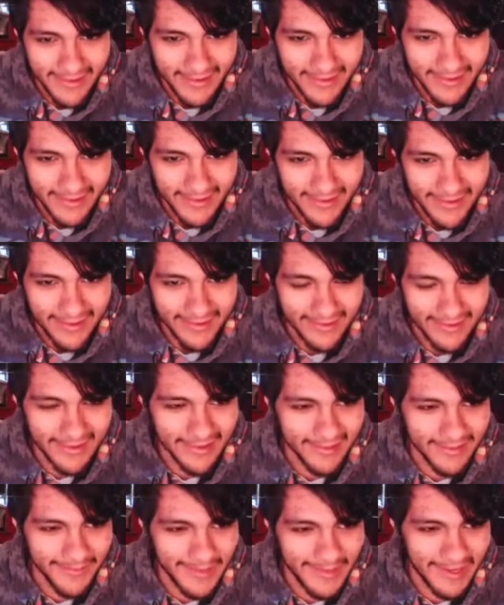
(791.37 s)
That looks like the
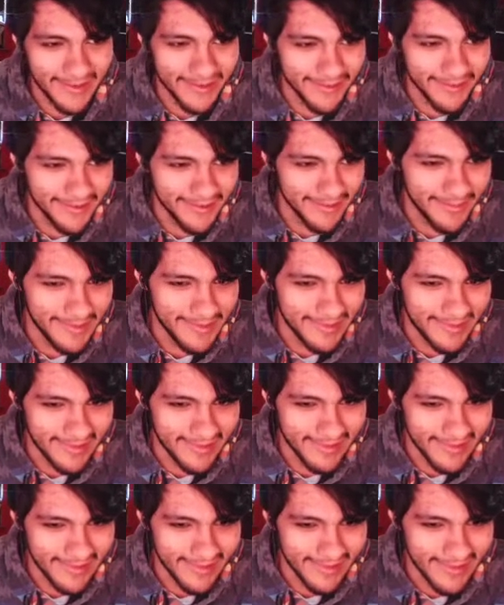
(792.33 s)
man who he meets in the
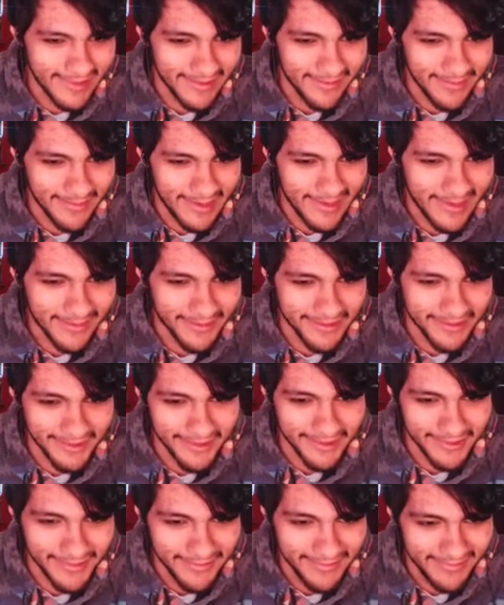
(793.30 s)
uh, My Name Is Earl.
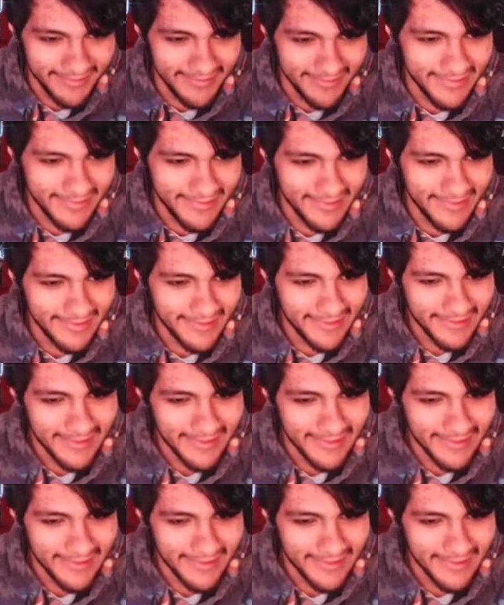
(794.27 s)
At Universal,